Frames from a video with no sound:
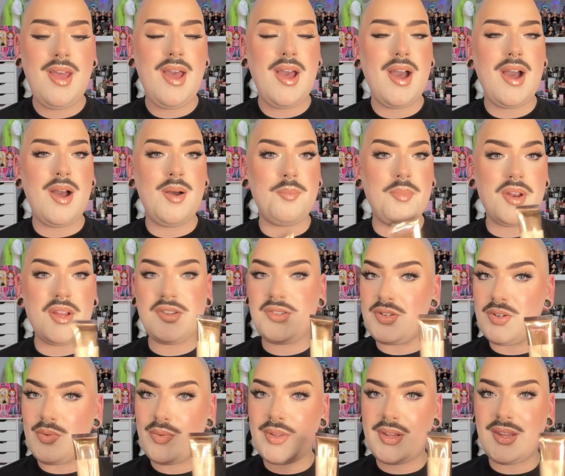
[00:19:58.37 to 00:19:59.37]
But I
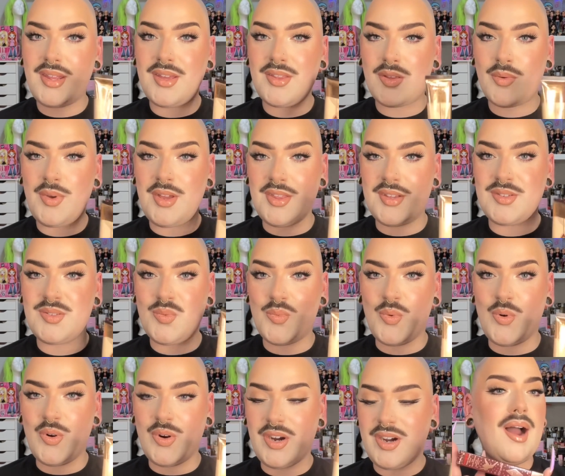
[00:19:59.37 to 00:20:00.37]
do really like the way this
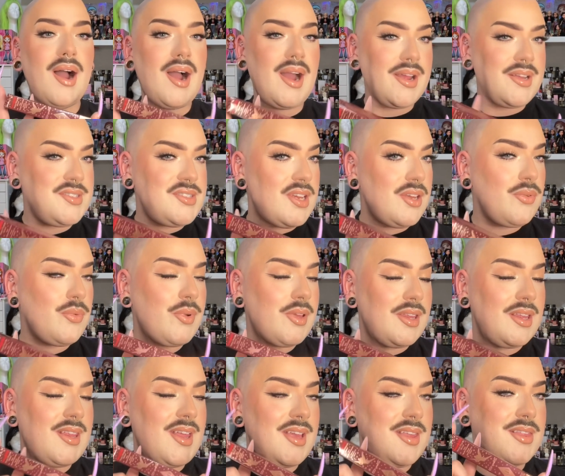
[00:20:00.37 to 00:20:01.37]
wore. I did
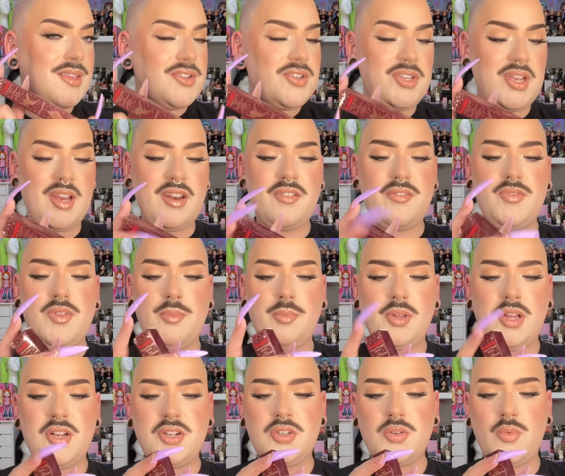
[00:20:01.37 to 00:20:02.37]
really like the shade of the
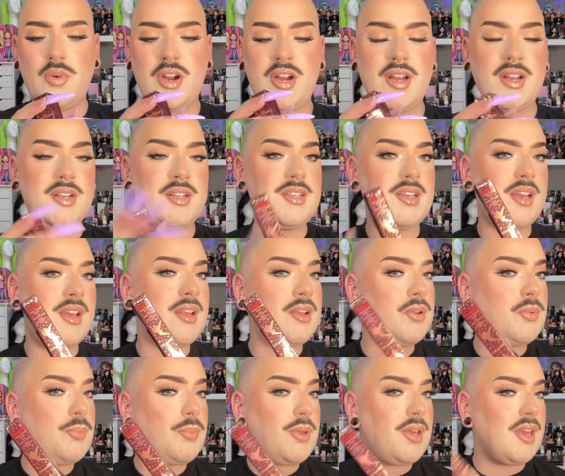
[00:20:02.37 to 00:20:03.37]
blush wand
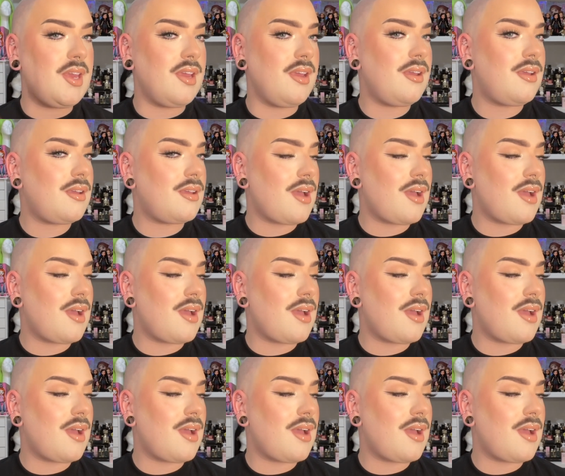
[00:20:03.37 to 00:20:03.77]
in pink.